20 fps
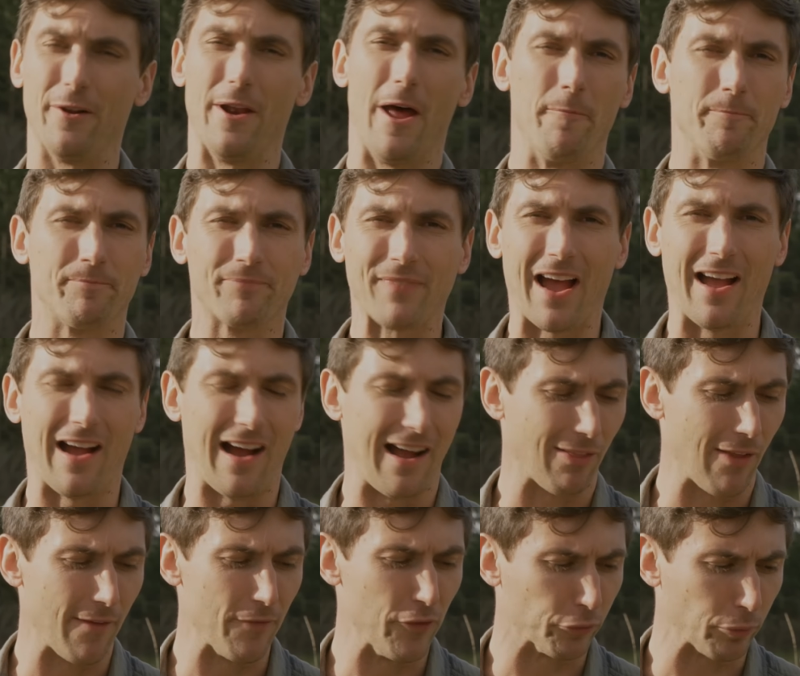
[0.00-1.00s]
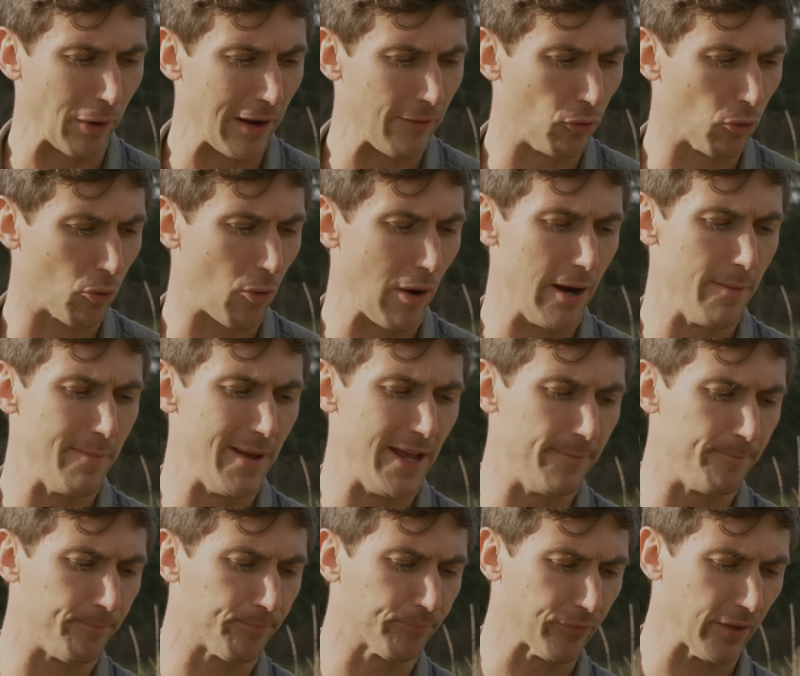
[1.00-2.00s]
know. I, I love this rifle quite a bit.
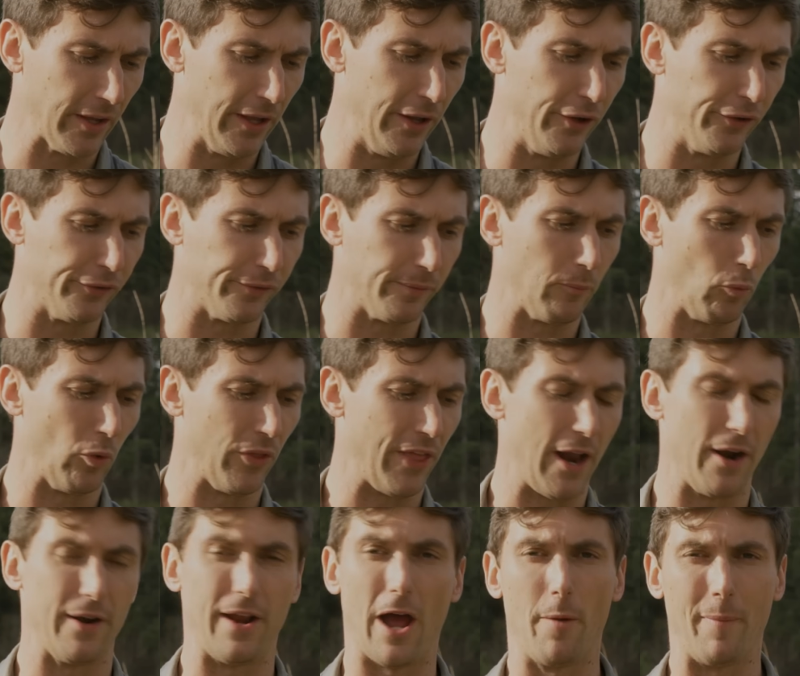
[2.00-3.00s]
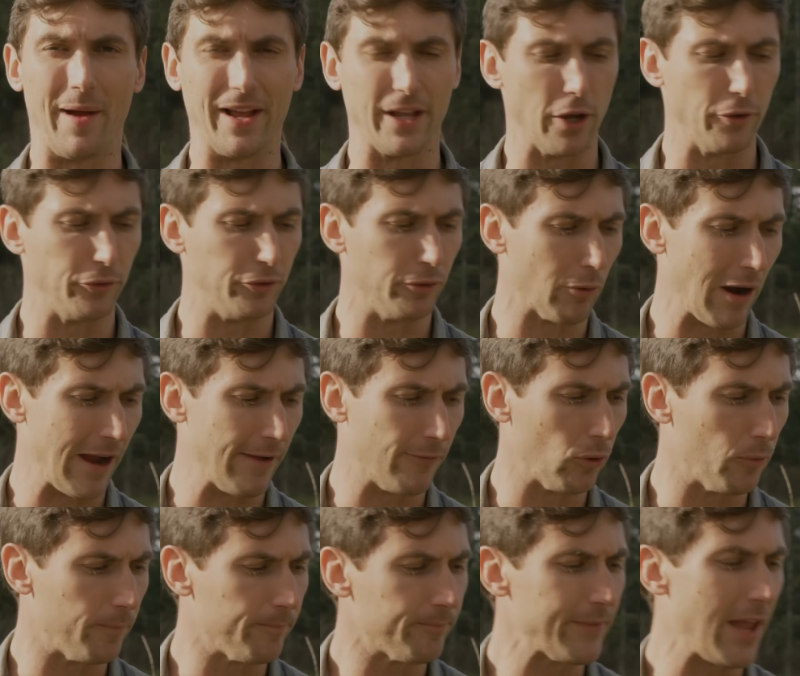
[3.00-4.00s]
It is without a doubt my go-to
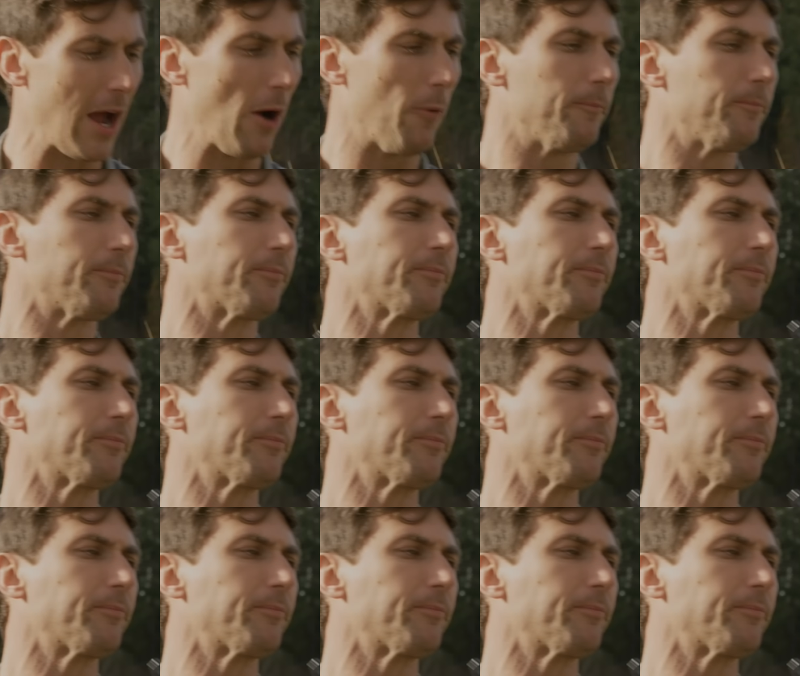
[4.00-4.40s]
rifle. Now,